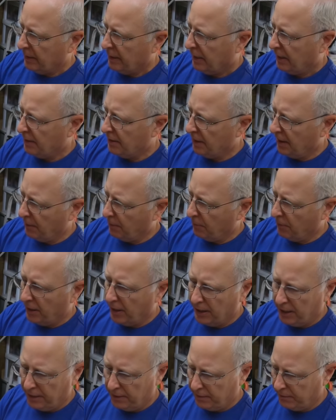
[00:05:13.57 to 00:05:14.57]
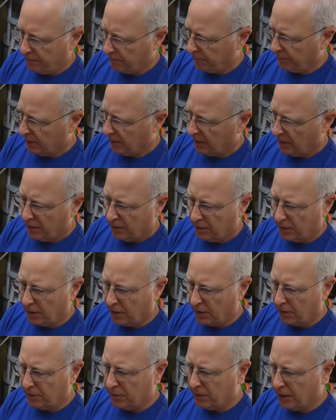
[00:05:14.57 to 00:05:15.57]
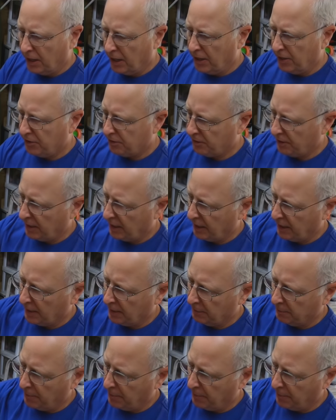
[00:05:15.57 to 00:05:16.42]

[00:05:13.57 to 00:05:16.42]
And that way they're nice and